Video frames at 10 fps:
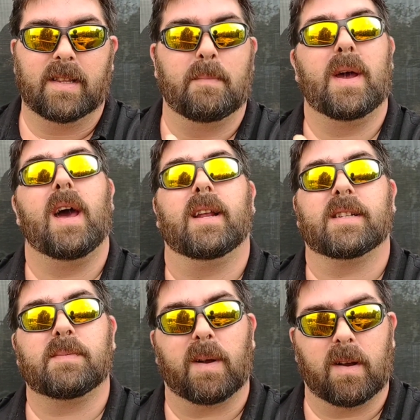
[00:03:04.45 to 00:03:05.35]
the bad
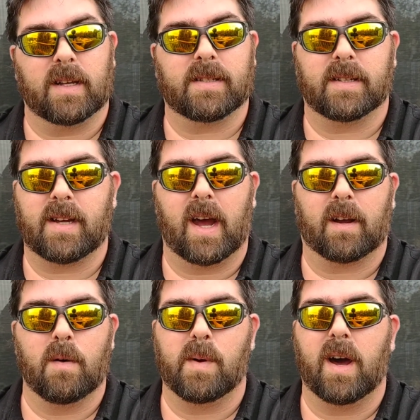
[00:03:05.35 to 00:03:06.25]
experience at
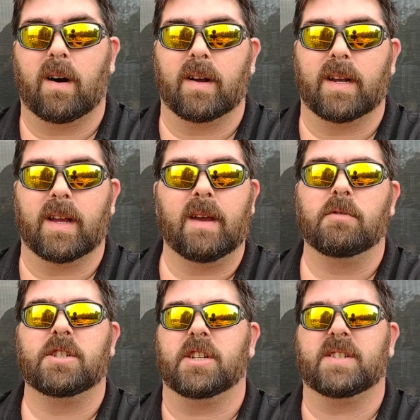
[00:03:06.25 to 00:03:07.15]
Taco Bell and it
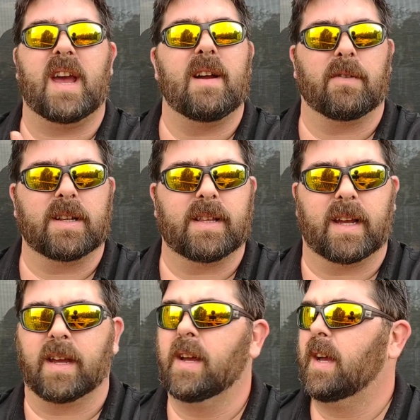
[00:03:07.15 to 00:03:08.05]
was just everything.